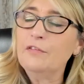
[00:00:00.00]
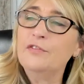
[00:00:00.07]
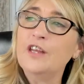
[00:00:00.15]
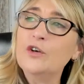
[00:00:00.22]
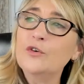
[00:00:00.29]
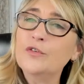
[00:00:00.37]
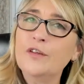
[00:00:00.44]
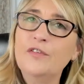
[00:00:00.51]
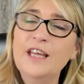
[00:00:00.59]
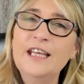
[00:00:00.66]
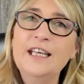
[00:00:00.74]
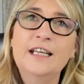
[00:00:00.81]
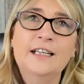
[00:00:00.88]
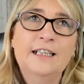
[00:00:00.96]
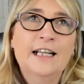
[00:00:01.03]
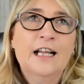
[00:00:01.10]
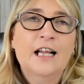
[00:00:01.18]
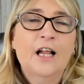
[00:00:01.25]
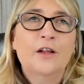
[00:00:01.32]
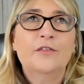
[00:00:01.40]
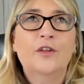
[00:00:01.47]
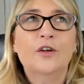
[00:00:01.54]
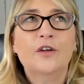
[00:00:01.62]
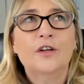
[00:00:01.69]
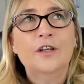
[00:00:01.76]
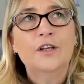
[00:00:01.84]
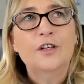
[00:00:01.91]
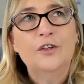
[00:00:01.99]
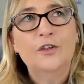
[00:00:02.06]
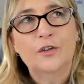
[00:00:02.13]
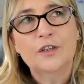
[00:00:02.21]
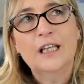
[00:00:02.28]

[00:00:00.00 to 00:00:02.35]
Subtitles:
The other thing that, you know,